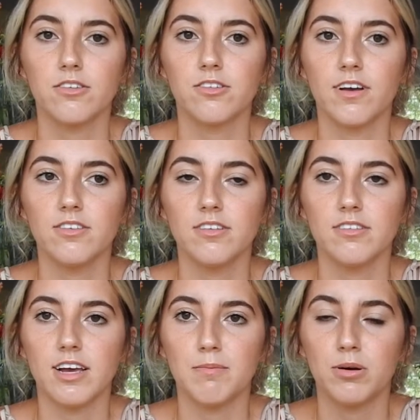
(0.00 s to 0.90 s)
so as you can
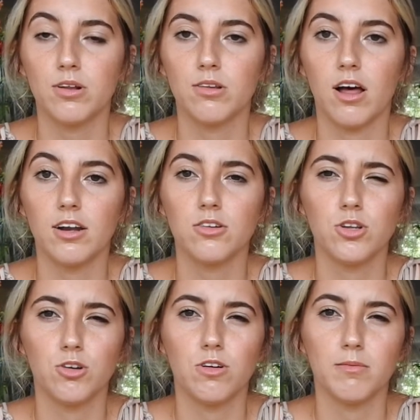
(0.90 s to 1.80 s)
see, I put a lot of
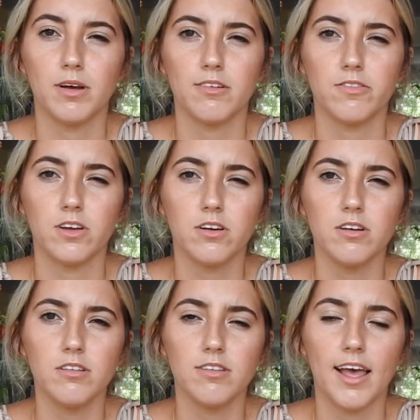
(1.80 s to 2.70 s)
glue on my
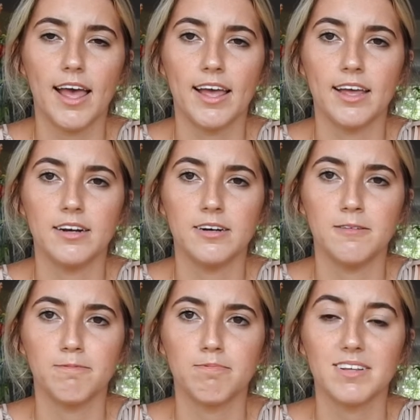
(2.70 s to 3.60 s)
fingers, and
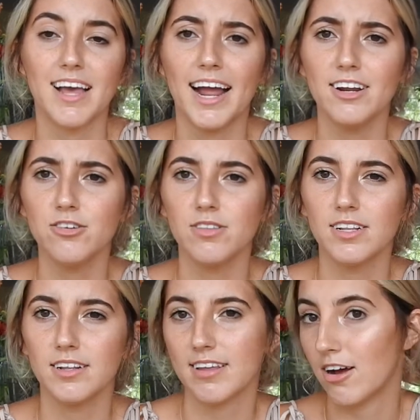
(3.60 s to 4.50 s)
kind of don't
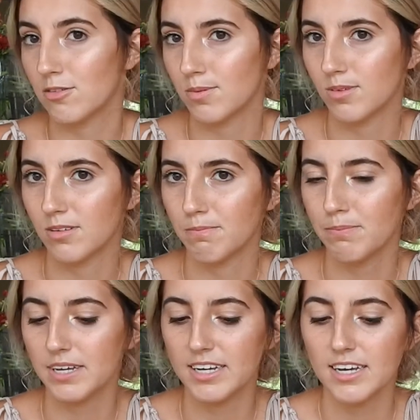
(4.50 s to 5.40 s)
think that's how it's supposed to
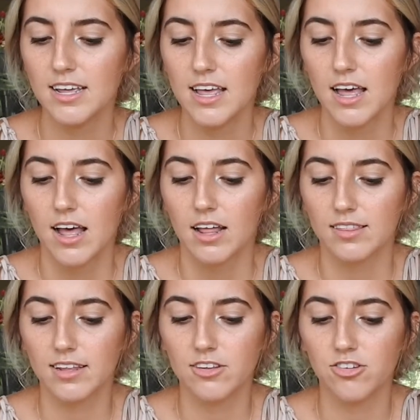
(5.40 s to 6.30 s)
be.
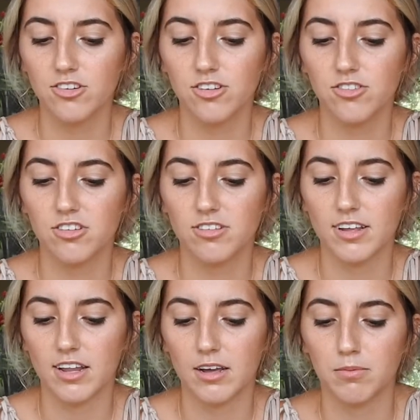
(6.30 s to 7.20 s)
The instructions just say
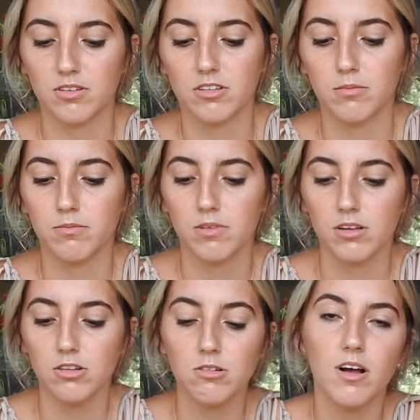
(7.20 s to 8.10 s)
like put some like
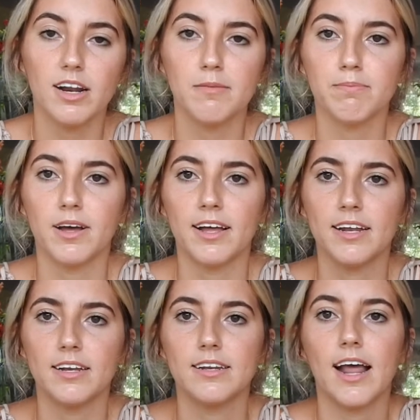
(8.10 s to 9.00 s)
glue on it,
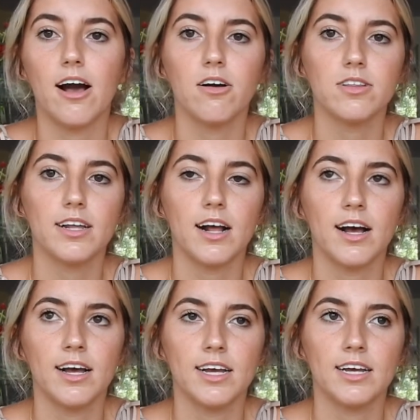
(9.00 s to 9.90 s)
but now that
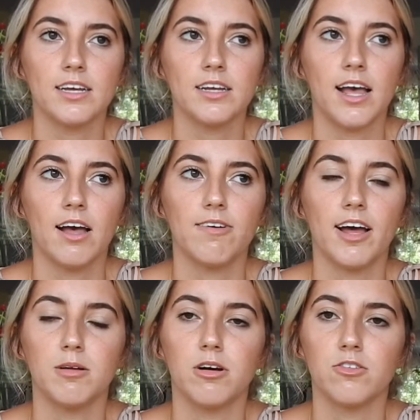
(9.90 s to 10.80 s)
I have
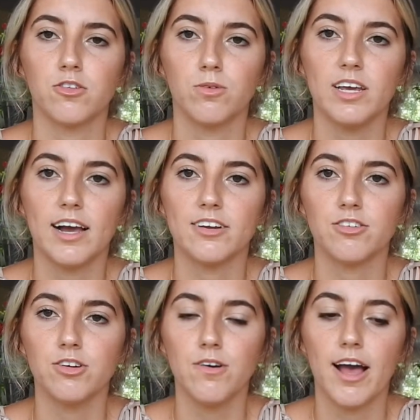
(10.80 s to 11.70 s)
had it on for a week, I
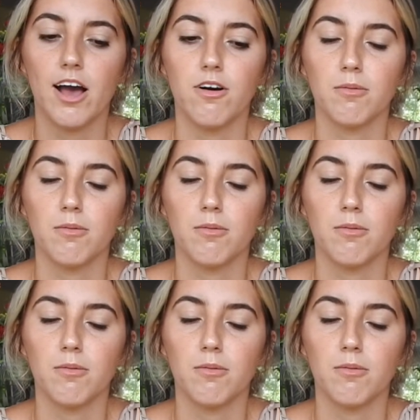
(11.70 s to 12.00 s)
don't know how